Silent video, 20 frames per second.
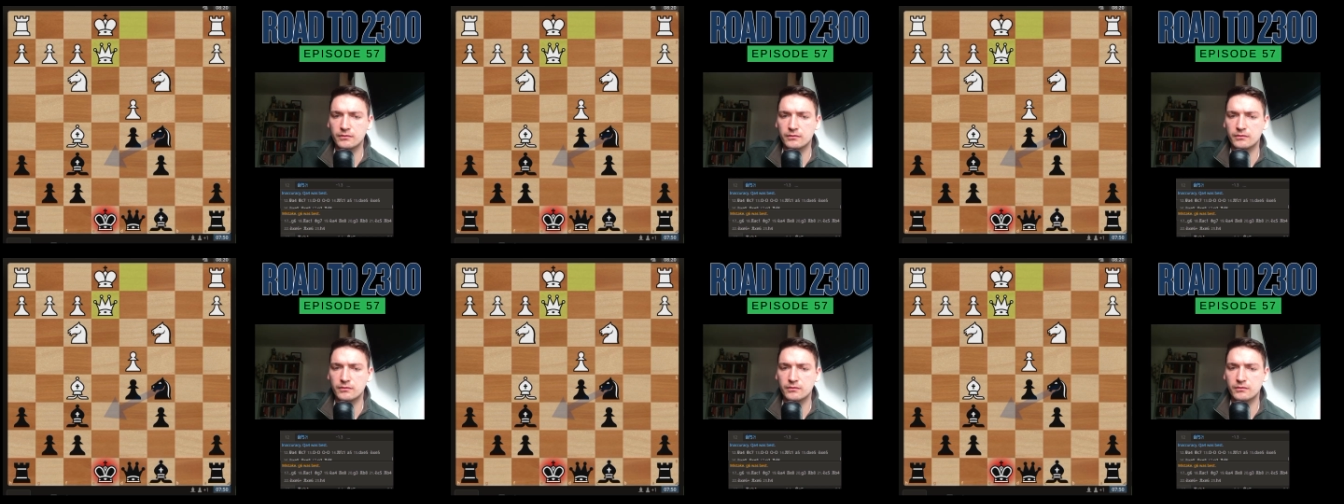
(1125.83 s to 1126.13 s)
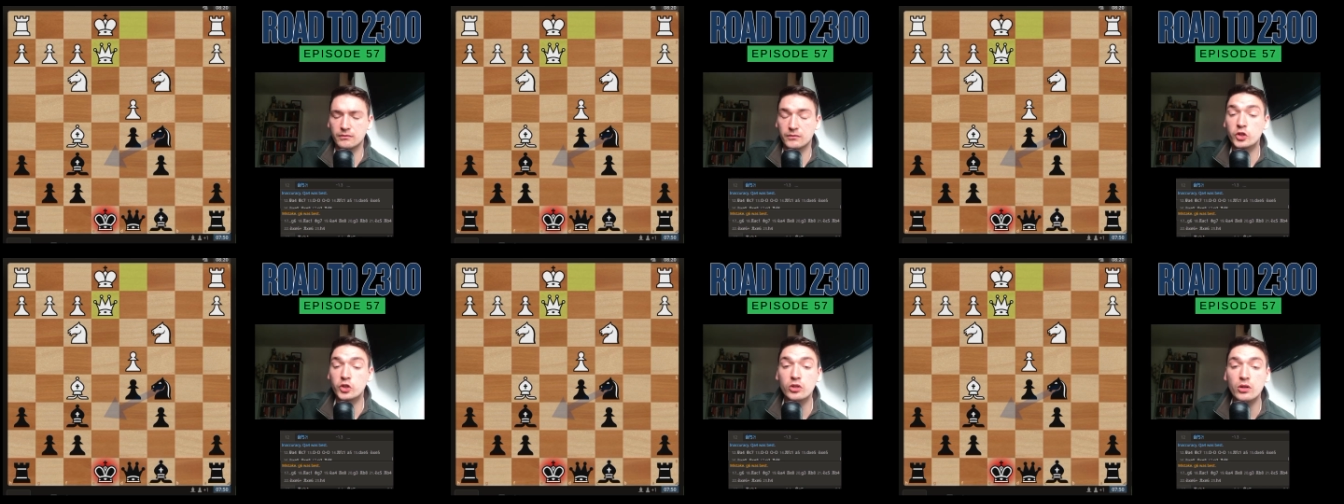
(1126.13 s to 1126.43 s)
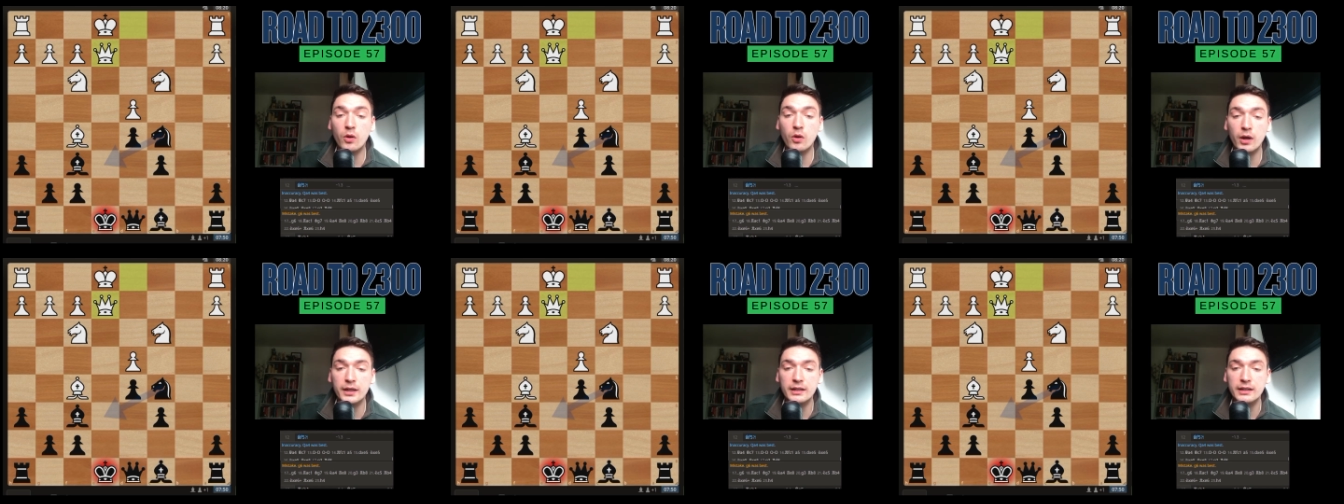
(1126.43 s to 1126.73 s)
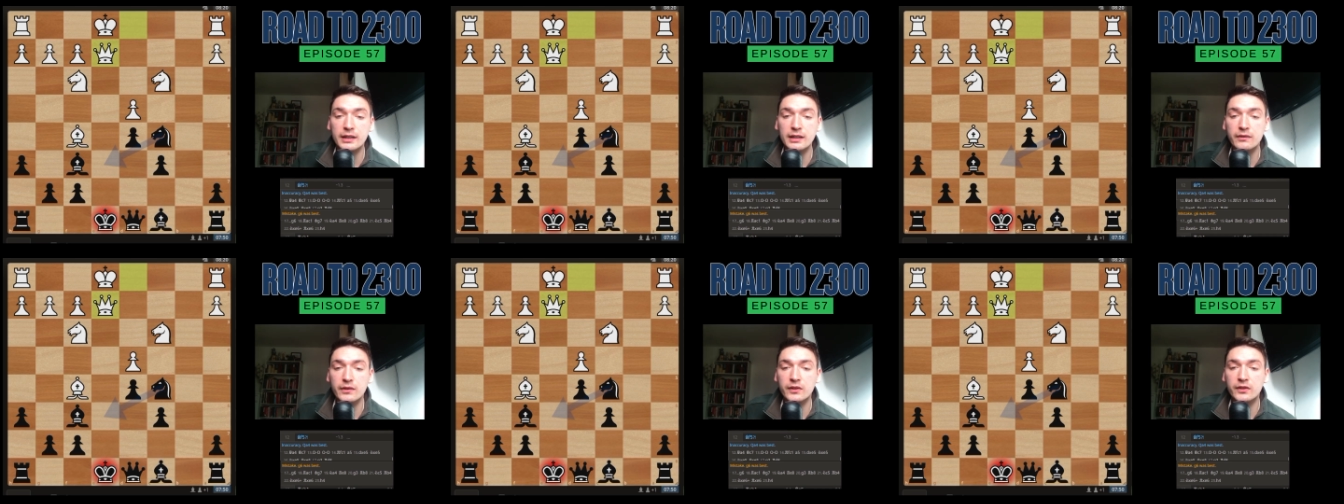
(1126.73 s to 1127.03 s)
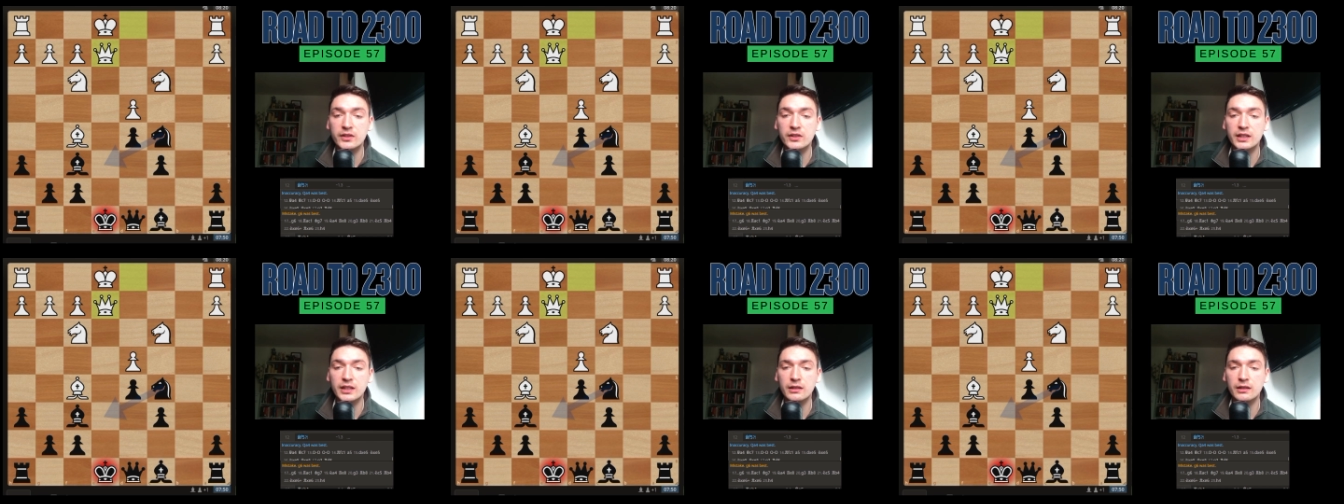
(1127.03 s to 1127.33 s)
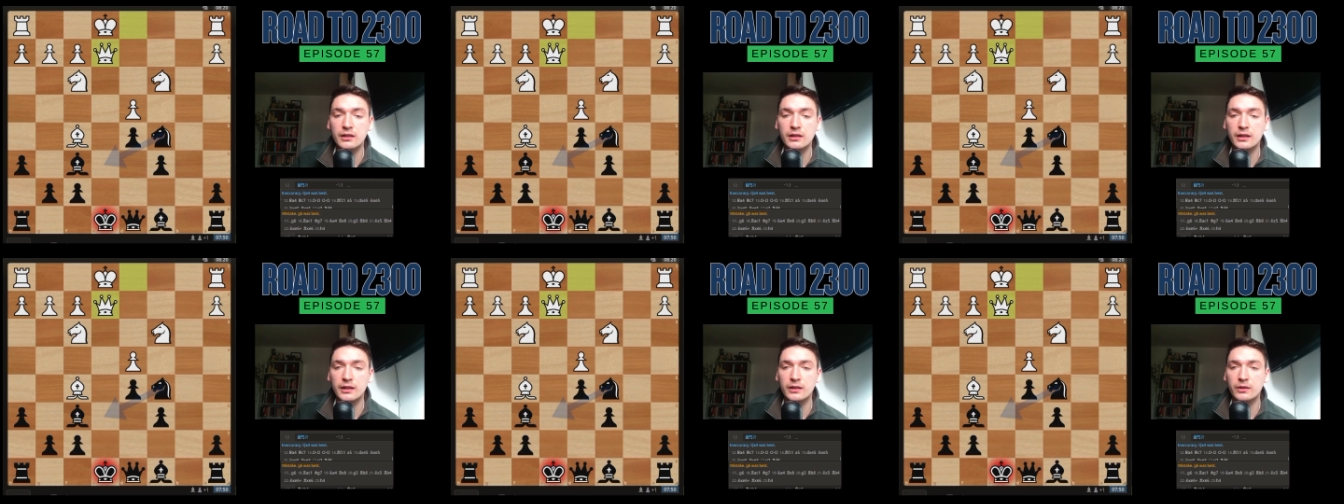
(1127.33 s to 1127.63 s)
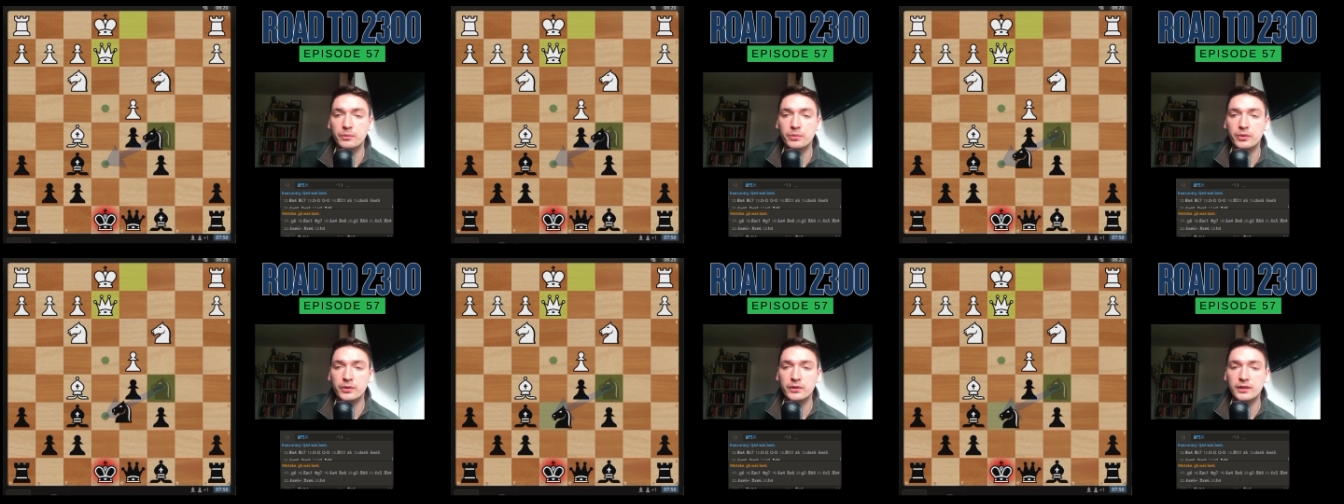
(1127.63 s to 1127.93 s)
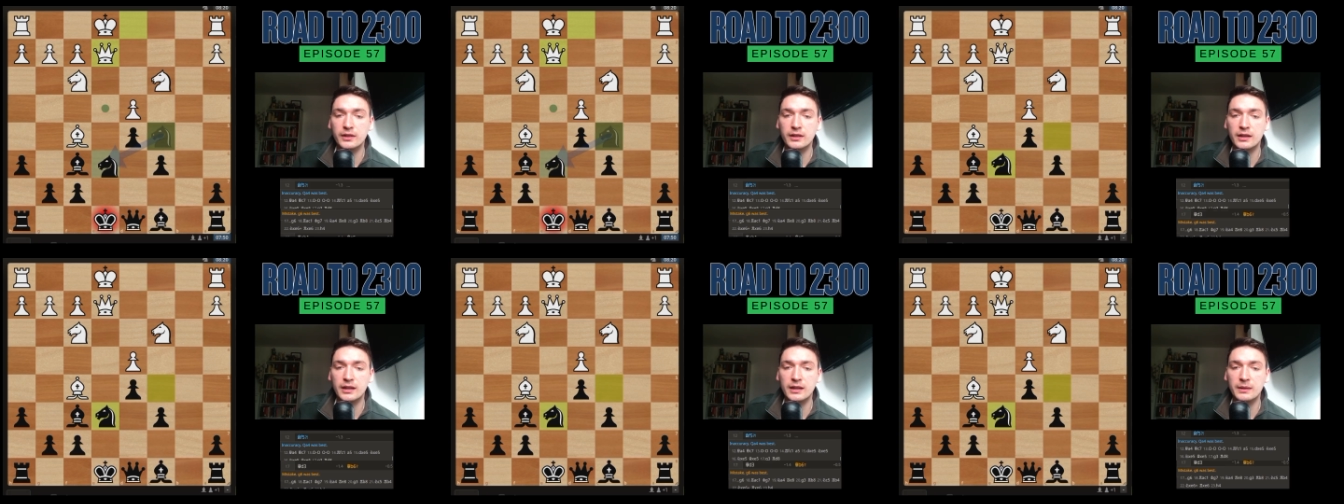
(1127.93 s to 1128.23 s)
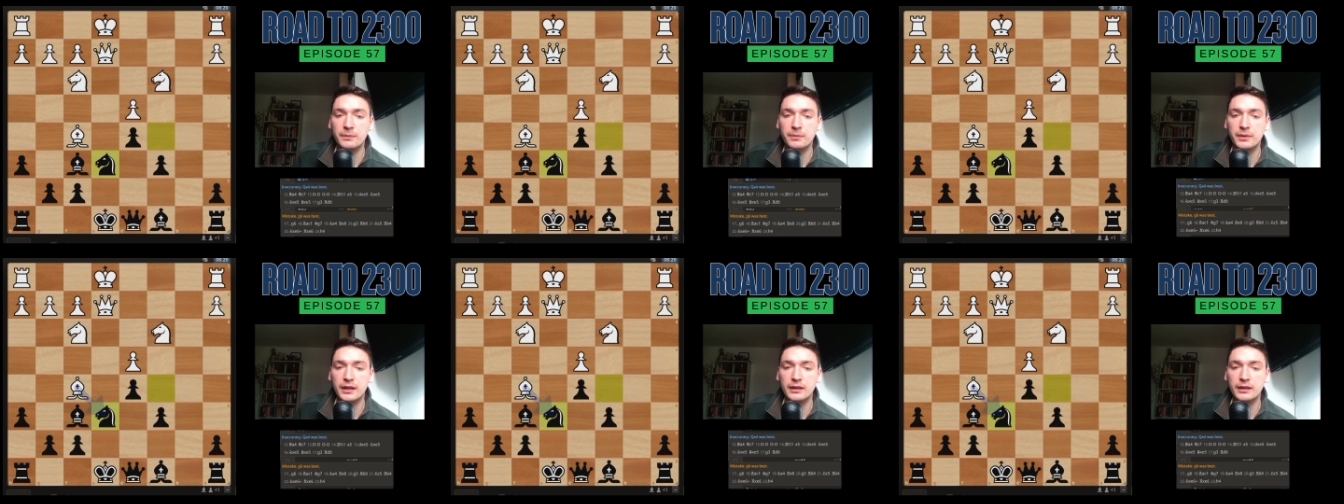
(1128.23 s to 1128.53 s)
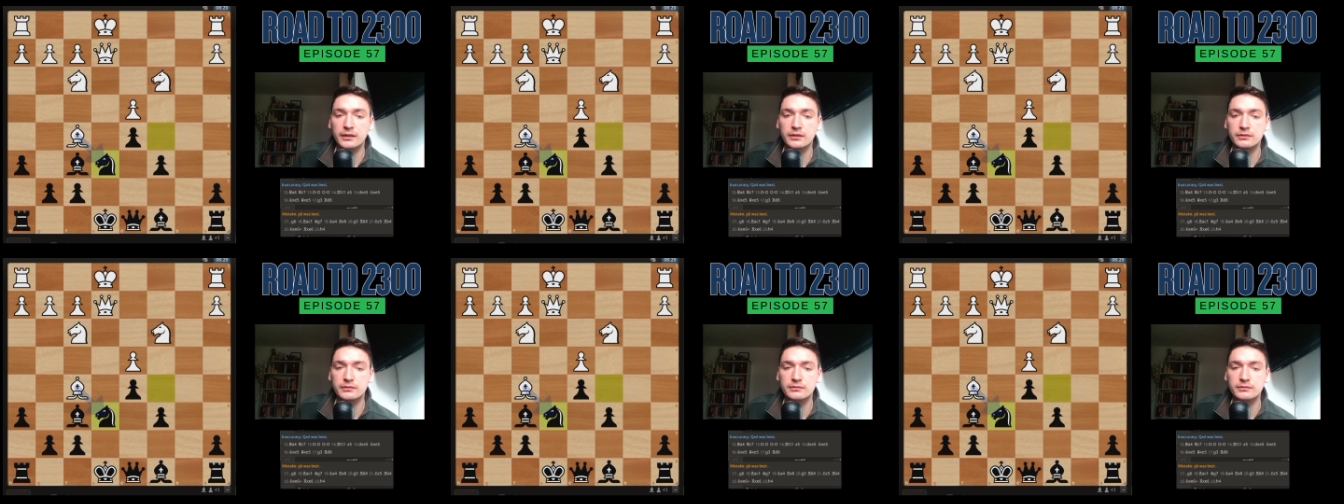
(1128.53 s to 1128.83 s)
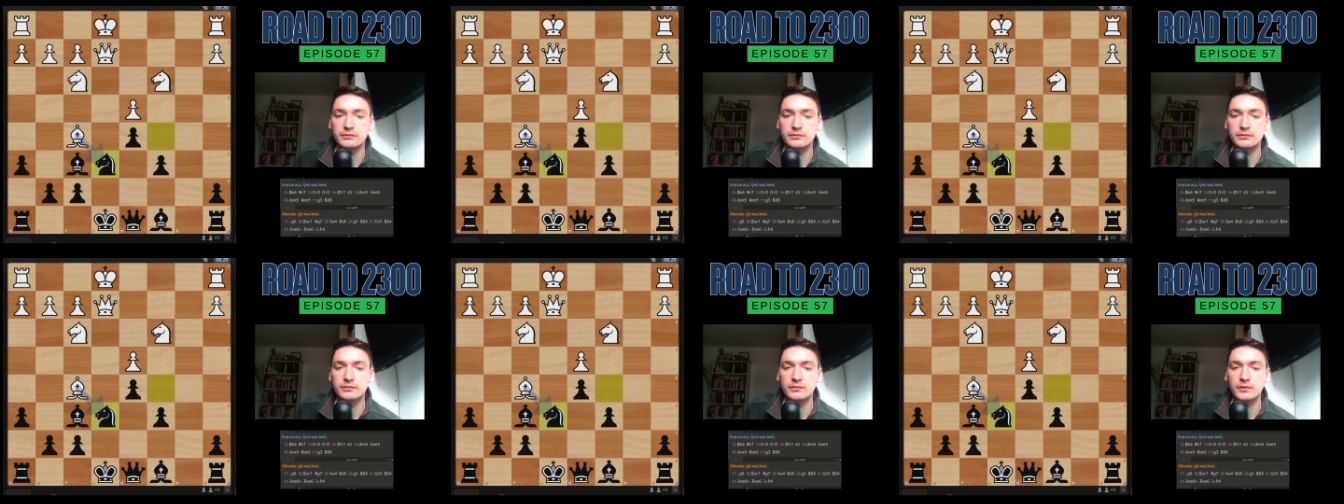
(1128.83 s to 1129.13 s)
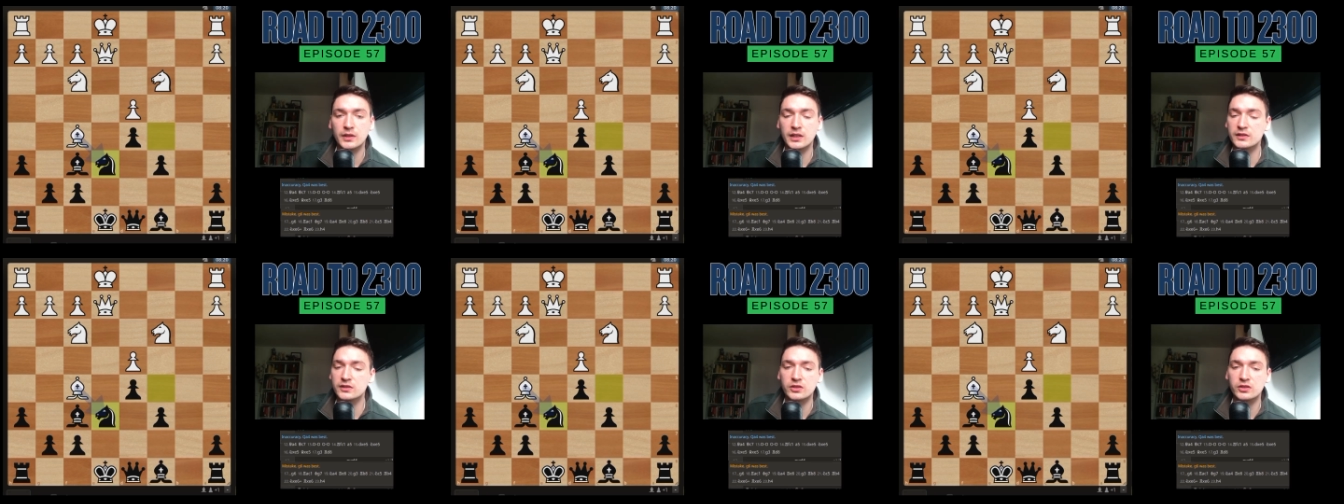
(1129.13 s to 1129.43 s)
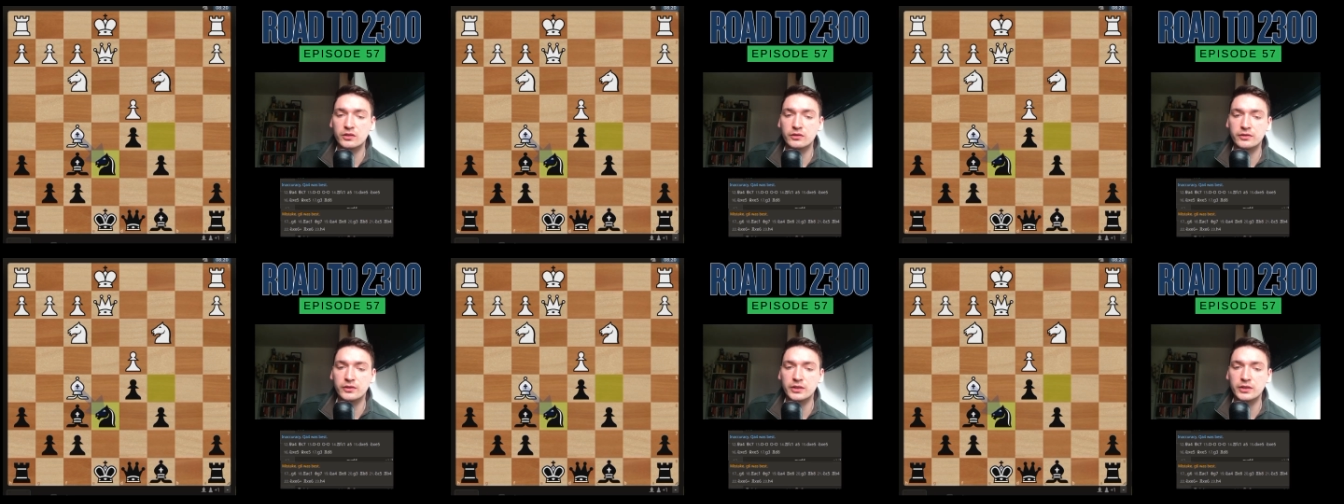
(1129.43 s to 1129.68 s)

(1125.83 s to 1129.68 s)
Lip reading: You know, I didn't even see that I could put the knight back. That's so funny.